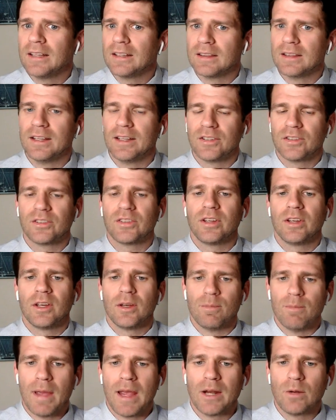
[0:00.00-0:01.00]
list
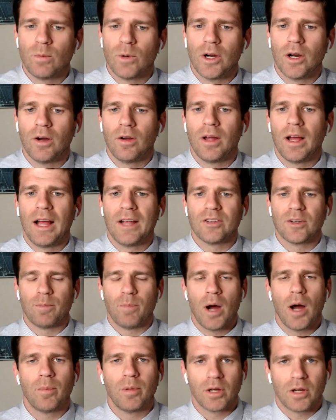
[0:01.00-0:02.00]
Madewell as a
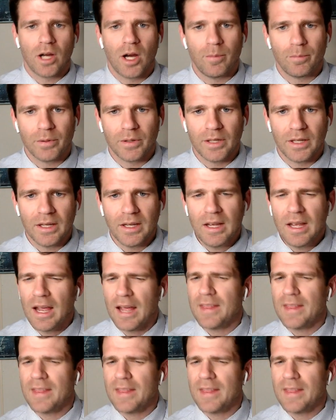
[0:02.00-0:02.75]
public company,